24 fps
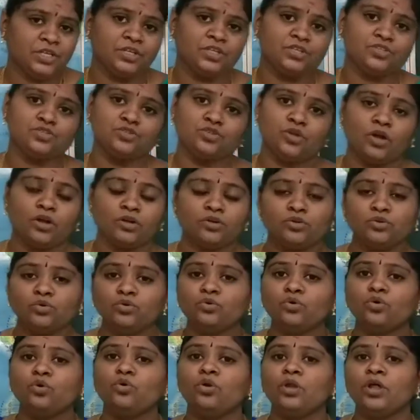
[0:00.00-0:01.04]
It is not too
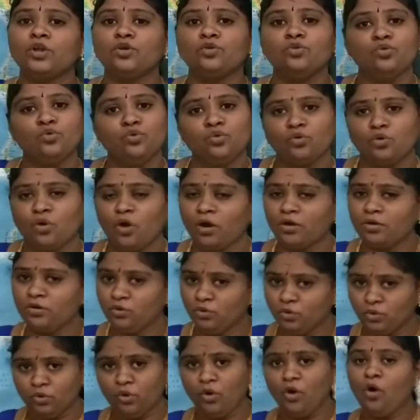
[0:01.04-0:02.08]
cooler, not
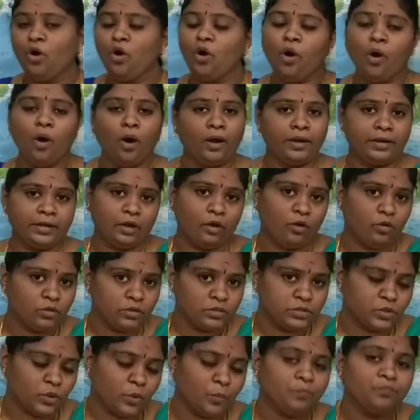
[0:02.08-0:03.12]
too hot
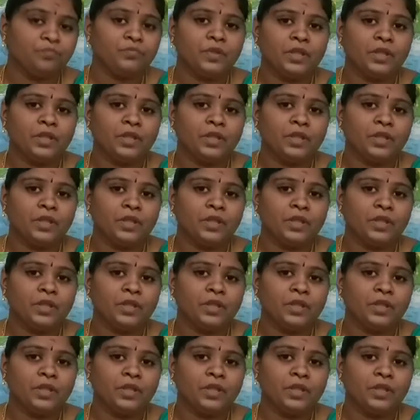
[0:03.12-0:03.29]
also.